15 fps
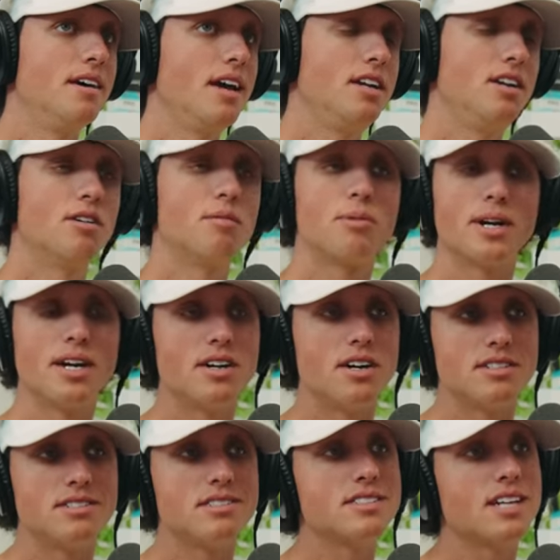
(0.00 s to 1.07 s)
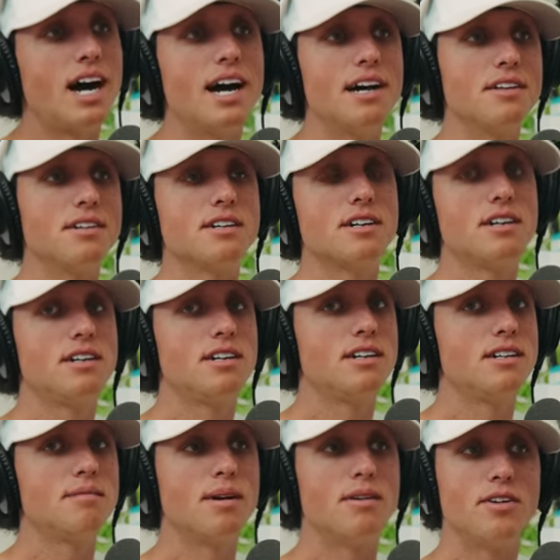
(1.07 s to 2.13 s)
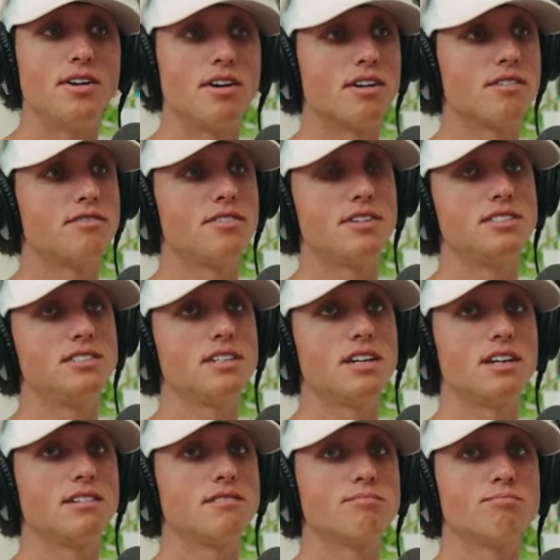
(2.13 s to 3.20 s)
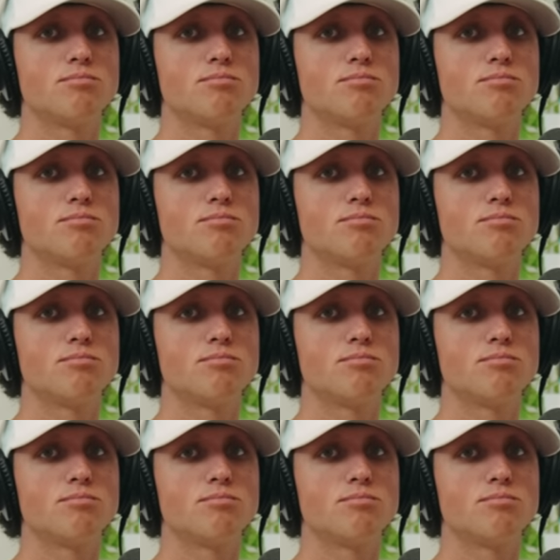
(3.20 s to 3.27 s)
and, you know, bringing on Skylar, my videographer, he's like,